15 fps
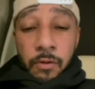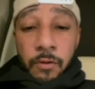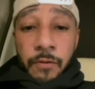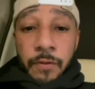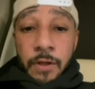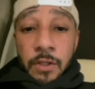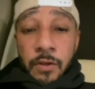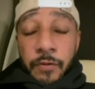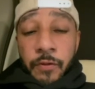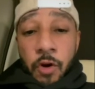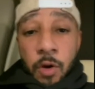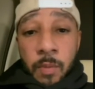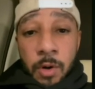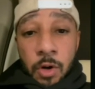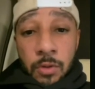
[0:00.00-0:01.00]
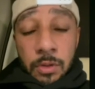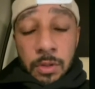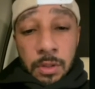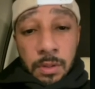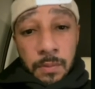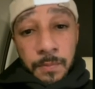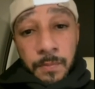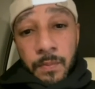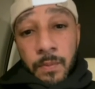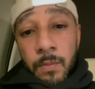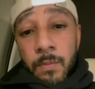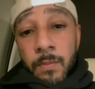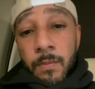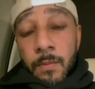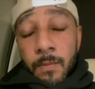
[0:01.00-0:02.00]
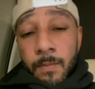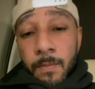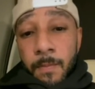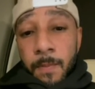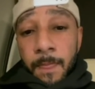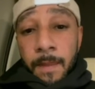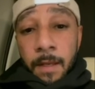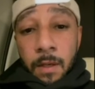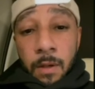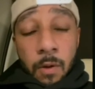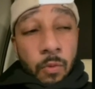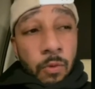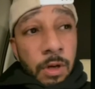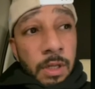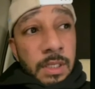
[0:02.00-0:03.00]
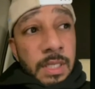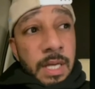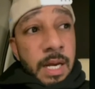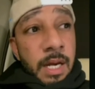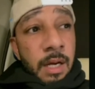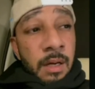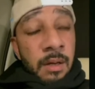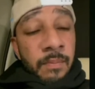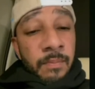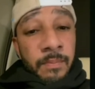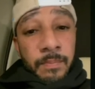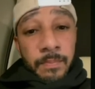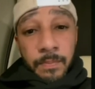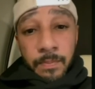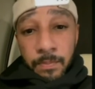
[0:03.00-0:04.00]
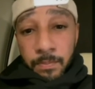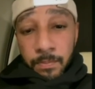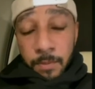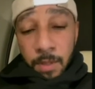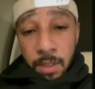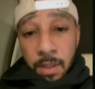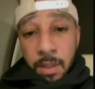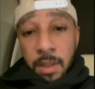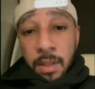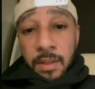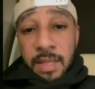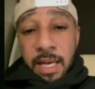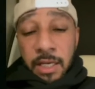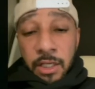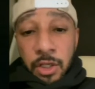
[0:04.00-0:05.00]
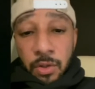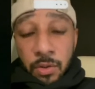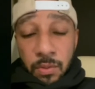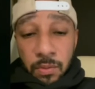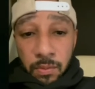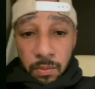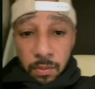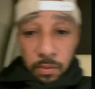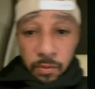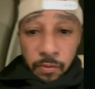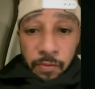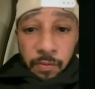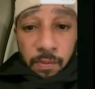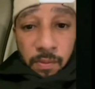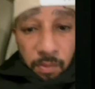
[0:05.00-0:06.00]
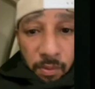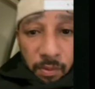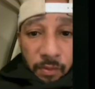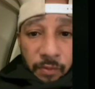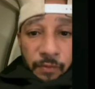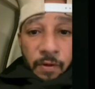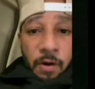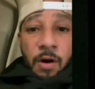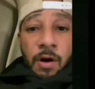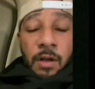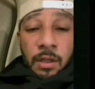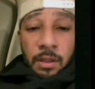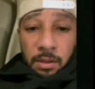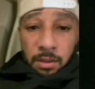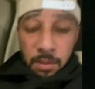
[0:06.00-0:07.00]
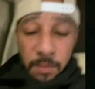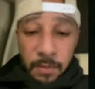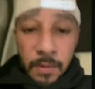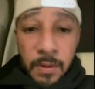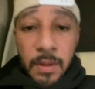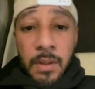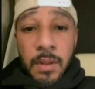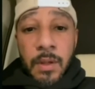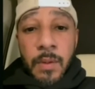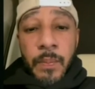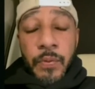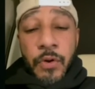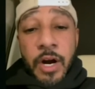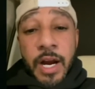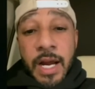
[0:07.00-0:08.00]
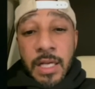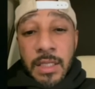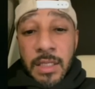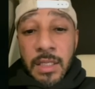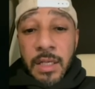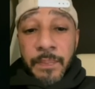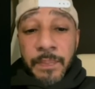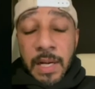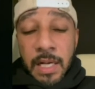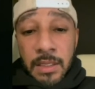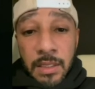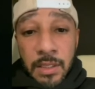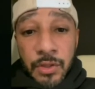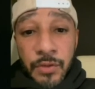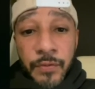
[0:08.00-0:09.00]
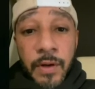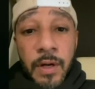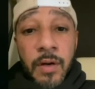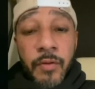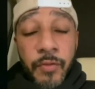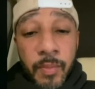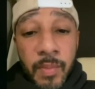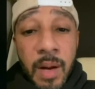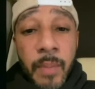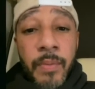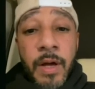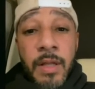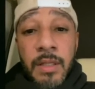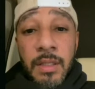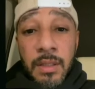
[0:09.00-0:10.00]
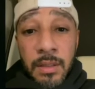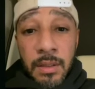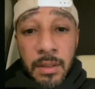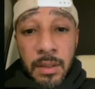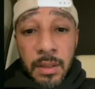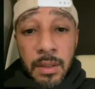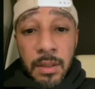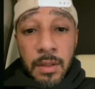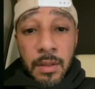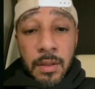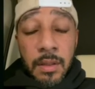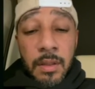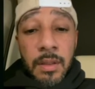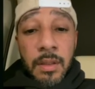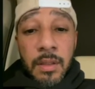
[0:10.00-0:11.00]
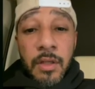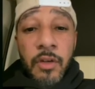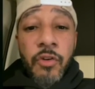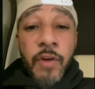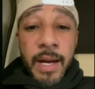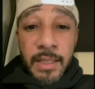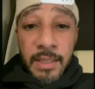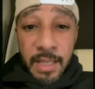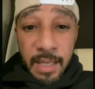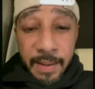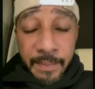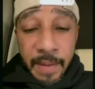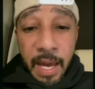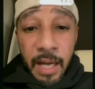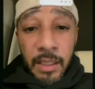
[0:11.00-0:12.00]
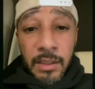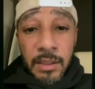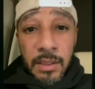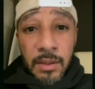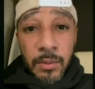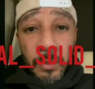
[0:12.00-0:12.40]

first and foremost, I want to say um, thank you for all the prayers and the blessings for, for my brother, the great DMX.